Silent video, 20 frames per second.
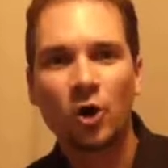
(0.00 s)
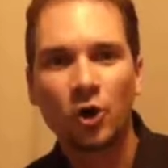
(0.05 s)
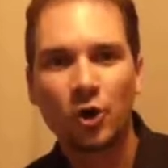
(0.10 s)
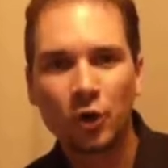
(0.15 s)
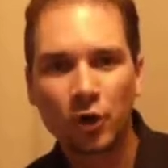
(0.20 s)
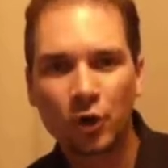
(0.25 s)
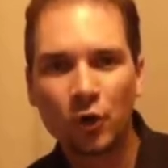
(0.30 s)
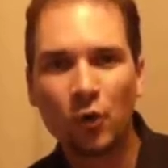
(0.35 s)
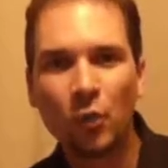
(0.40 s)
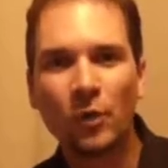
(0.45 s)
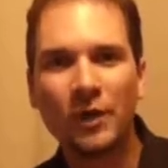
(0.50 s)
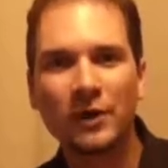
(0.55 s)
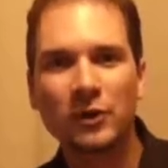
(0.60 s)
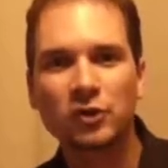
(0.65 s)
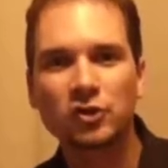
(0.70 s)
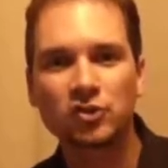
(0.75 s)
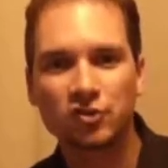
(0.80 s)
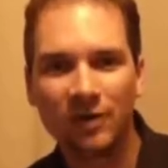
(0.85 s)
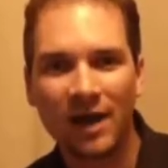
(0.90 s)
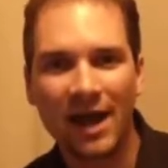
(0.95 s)
who
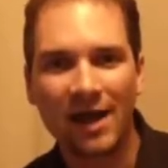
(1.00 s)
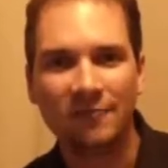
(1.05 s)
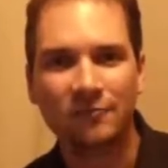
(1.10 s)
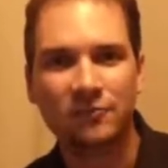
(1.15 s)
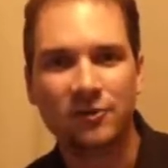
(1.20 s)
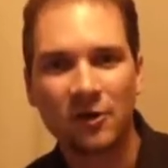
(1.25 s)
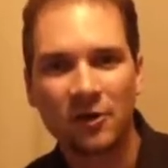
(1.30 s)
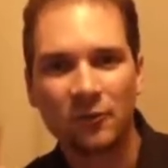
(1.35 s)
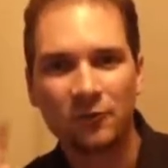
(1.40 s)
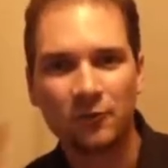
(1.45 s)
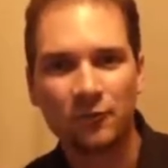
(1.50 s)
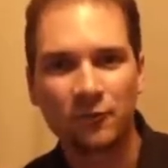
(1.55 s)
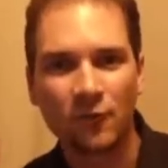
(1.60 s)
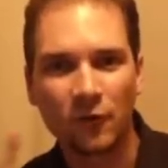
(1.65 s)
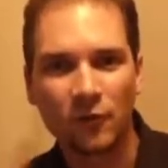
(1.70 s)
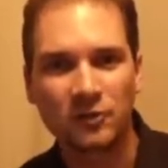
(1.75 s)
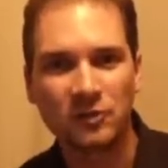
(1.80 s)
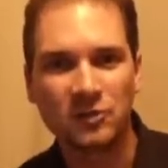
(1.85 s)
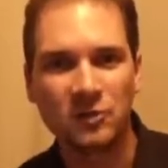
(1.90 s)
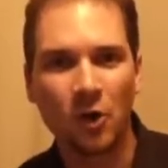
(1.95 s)
will draft
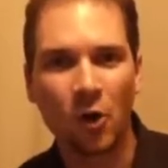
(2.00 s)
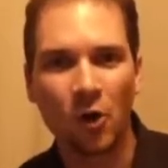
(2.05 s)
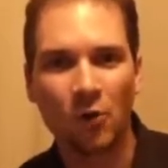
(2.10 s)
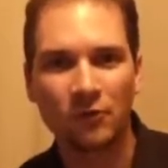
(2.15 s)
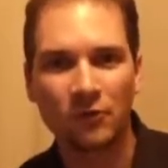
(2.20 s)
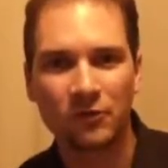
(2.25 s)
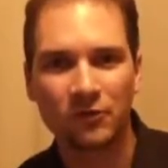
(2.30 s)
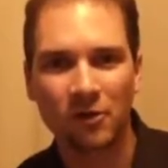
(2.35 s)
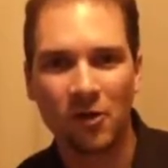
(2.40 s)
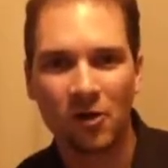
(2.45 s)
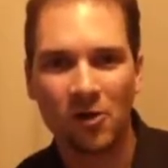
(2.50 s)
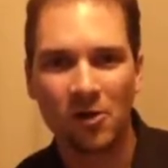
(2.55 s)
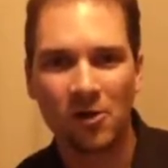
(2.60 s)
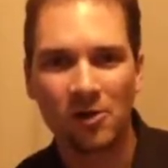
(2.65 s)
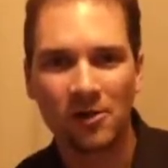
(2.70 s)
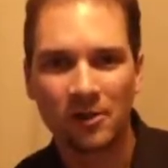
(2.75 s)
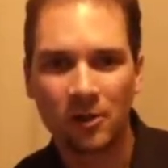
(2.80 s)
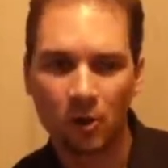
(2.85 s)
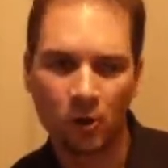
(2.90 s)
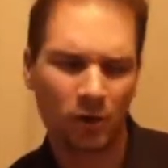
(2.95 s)
first
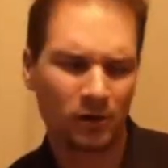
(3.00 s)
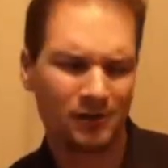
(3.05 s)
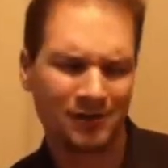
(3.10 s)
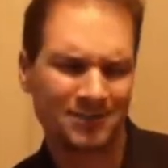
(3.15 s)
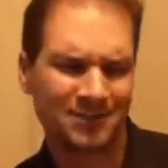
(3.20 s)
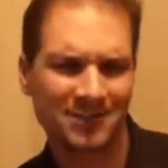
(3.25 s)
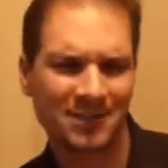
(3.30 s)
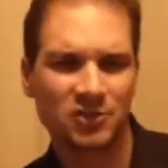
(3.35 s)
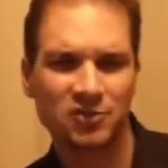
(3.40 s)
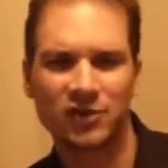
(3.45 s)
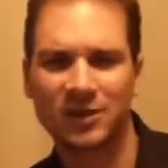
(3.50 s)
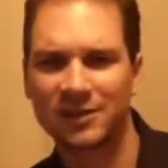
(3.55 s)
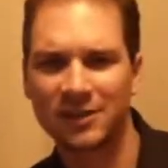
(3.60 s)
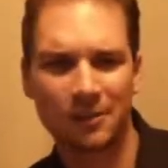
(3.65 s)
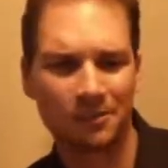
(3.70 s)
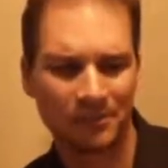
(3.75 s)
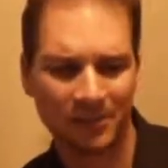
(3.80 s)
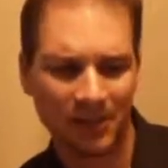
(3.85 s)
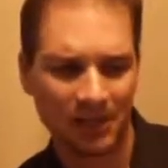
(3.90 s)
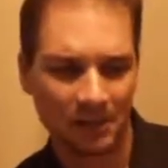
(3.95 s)
overall, or unless they trade the
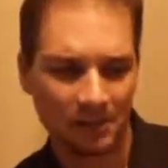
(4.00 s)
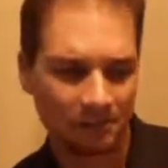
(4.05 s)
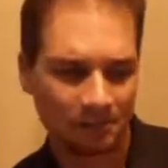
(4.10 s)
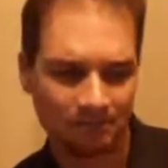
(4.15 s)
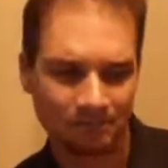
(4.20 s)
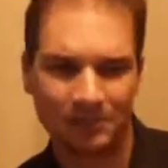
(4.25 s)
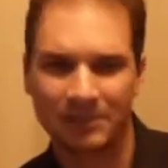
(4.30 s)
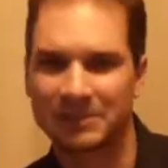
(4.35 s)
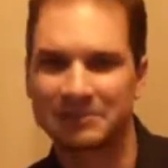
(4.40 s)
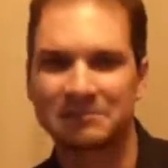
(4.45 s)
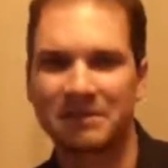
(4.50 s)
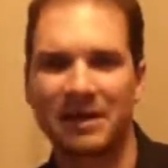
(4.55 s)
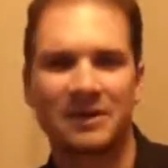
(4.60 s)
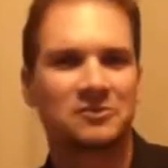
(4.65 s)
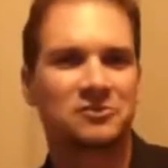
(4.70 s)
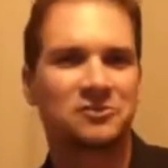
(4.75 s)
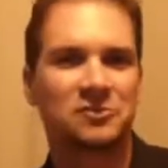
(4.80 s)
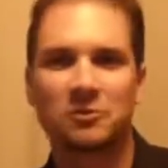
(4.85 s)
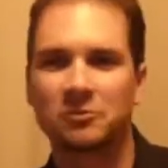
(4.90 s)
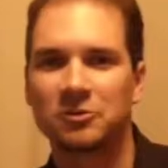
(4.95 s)
pick, but I
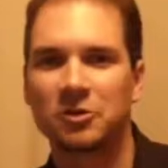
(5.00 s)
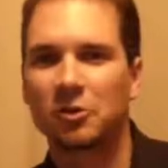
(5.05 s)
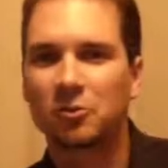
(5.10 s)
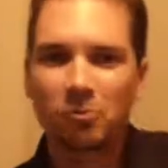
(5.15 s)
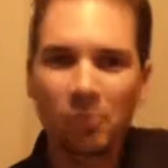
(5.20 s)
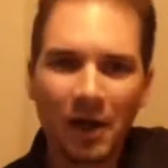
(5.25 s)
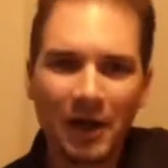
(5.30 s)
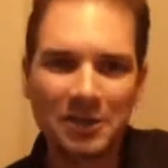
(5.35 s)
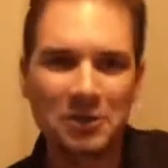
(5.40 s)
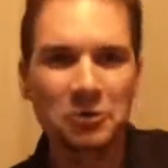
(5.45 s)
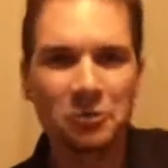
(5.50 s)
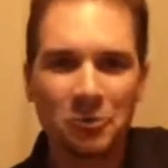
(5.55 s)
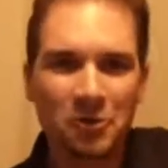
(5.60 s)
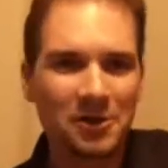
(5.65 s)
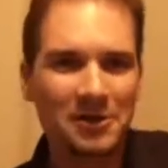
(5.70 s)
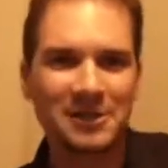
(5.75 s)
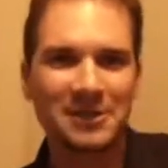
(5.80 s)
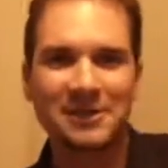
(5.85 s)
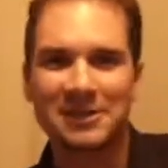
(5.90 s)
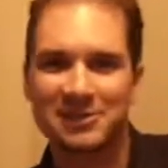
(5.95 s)
don't know why you
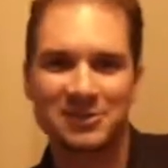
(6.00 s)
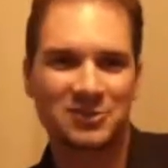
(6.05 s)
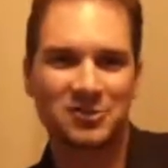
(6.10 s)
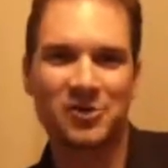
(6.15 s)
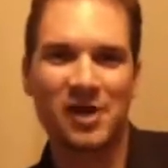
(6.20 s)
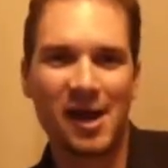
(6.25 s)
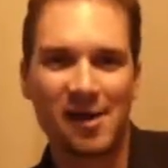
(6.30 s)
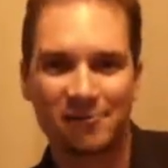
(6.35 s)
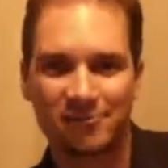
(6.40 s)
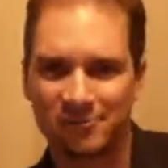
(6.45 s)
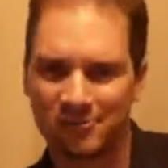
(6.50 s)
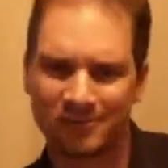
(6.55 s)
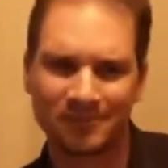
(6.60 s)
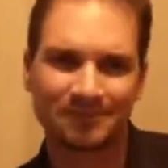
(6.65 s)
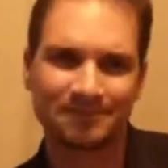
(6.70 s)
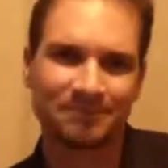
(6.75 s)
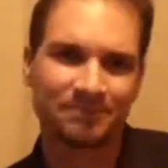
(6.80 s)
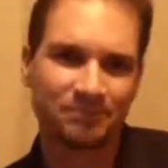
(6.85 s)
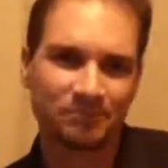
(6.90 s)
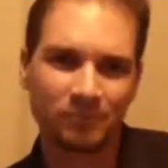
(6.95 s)
would in this draft,
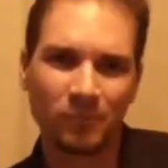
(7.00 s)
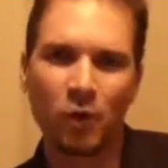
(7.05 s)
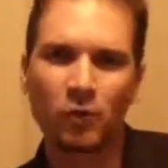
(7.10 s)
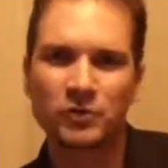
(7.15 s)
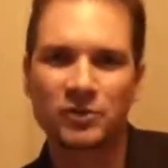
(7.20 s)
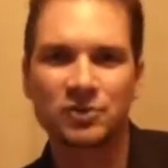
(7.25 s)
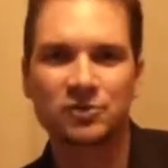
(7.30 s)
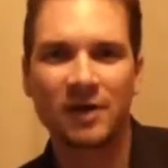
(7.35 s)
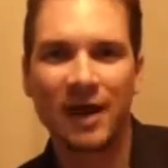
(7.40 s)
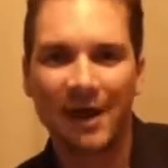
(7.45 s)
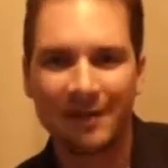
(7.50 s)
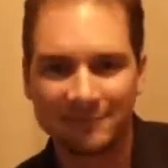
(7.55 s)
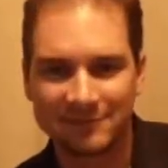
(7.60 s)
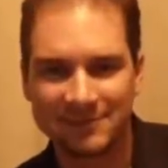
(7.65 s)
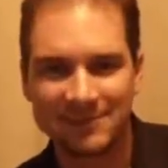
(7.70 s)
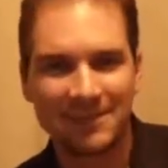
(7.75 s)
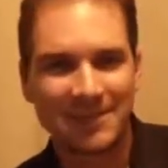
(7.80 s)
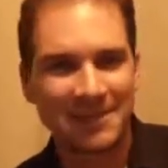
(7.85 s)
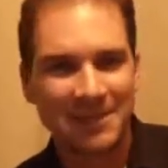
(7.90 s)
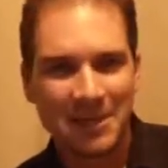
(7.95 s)
or most
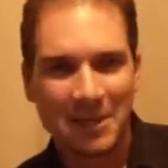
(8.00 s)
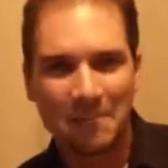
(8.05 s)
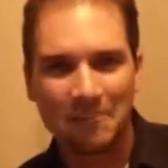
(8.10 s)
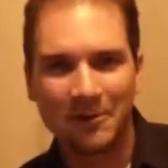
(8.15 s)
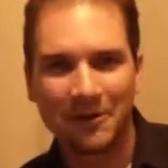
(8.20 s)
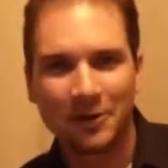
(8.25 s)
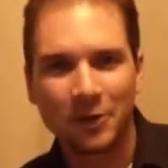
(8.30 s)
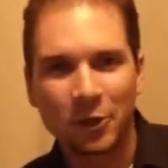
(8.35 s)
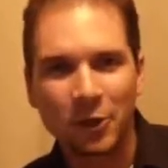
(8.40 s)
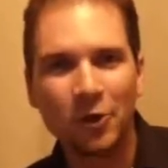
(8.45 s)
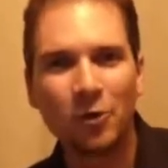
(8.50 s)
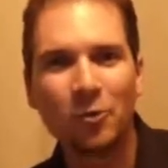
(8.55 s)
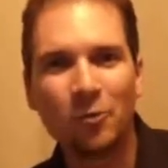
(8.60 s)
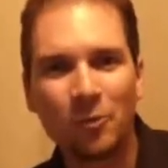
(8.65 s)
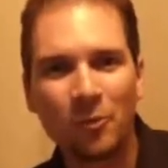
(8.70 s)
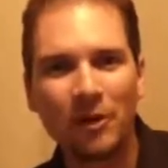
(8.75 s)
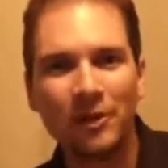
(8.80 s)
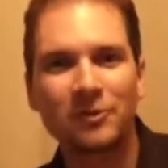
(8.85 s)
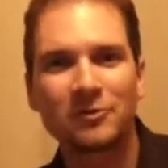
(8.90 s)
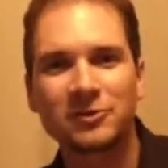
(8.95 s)
drafts, but who
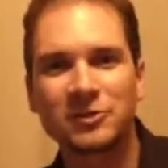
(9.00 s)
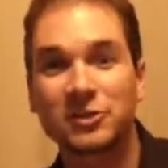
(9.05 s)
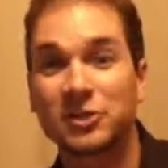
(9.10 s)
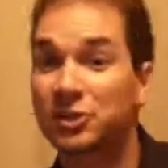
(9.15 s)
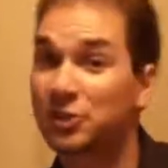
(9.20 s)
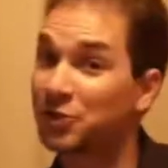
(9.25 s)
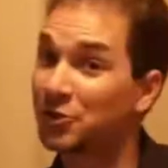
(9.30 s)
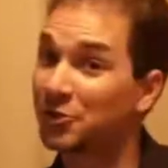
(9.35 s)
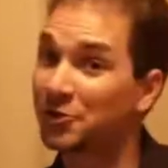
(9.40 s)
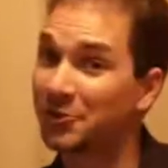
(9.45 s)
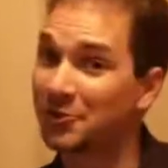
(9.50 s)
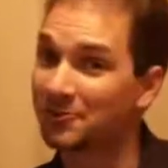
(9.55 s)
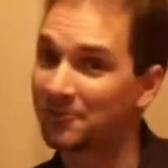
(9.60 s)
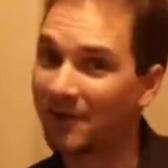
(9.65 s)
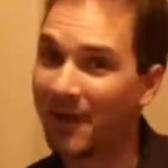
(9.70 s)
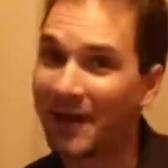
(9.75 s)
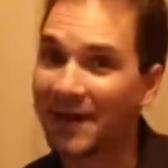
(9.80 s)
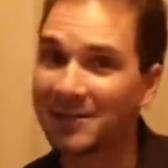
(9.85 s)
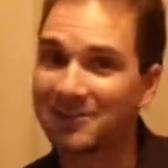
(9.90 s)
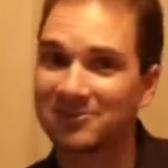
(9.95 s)
will secure the
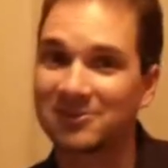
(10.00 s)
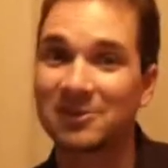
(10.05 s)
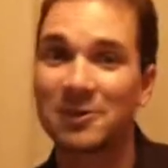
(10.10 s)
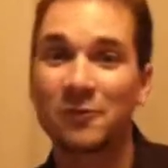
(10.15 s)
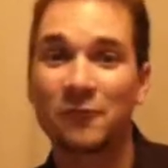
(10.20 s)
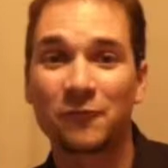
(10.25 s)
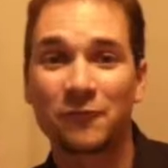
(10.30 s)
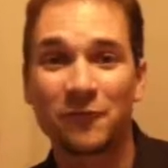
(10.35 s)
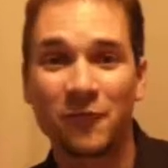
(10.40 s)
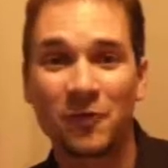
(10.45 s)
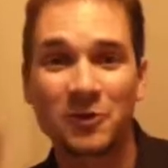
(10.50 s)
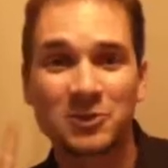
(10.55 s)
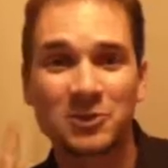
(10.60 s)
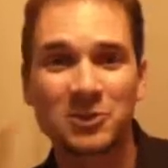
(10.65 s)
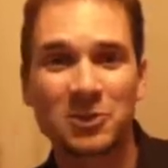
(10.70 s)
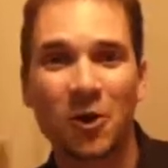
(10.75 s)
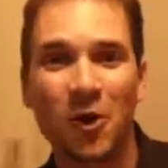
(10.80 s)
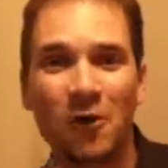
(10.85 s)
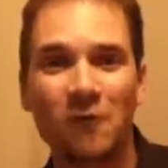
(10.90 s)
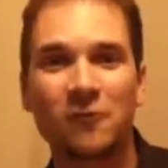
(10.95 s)
right to the
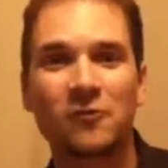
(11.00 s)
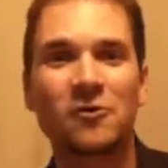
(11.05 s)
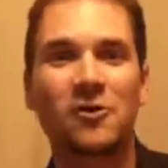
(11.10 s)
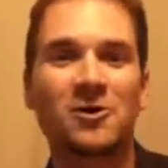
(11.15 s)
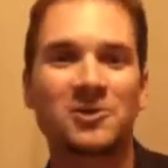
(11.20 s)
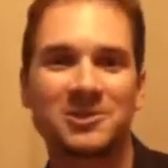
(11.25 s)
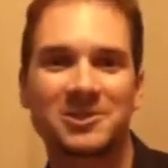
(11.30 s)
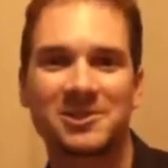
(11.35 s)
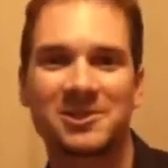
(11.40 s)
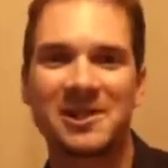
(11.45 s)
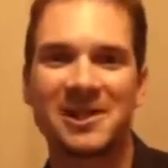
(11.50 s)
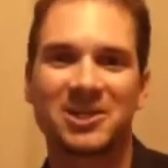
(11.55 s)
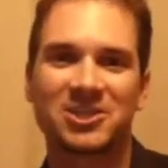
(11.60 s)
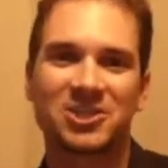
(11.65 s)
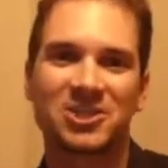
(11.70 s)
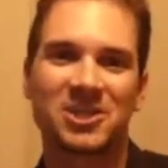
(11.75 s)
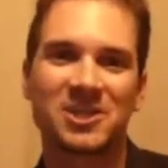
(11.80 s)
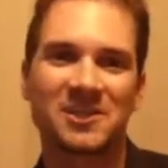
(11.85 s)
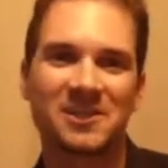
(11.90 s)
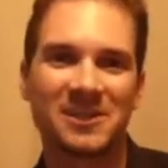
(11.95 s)
first overall
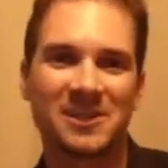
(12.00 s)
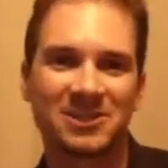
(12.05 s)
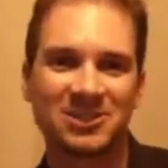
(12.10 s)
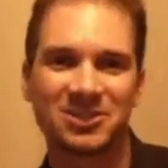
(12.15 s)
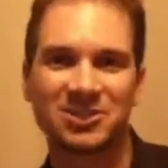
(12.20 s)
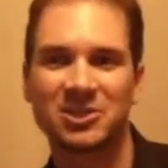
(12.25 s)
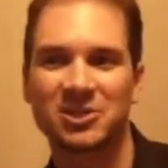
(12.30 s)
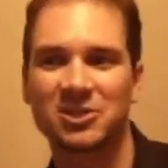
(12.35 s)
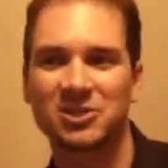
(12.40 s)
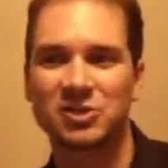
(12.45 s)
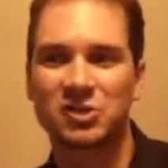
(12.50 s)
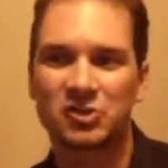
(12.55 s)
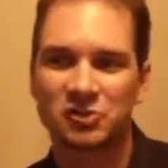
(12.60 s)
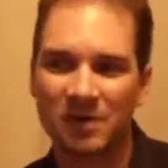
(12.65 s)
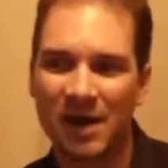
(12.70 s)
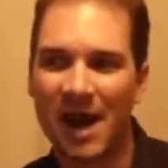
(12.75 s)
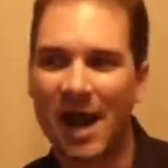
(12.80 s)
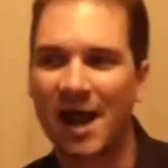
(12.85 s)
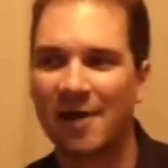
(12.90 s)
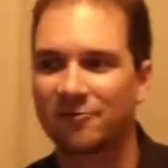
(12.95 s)
selection in this year's
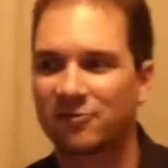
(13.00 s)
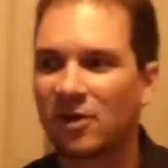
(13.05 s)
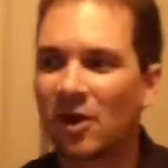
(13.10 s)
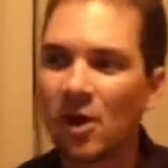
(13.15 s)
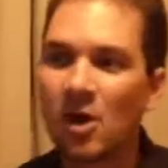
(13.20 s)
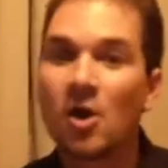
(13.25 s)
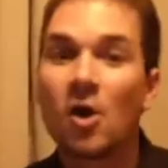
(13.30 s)
draft.